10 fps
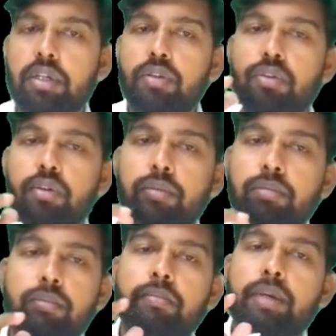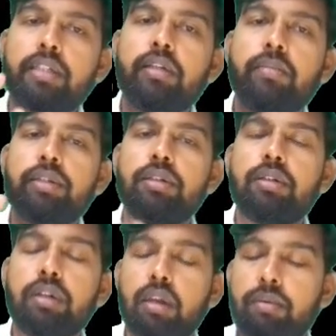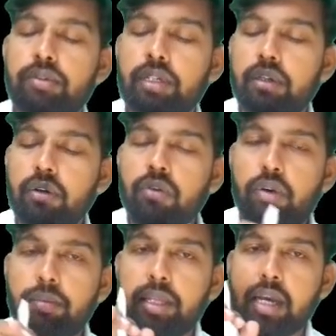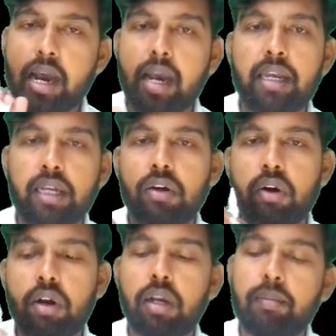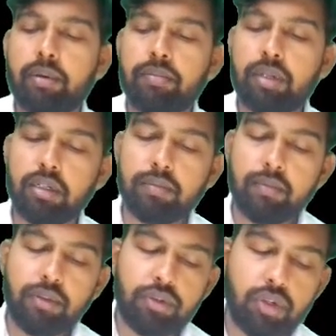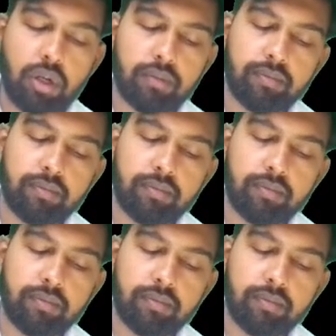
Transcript: So base deficit would be the high in all type of the shock.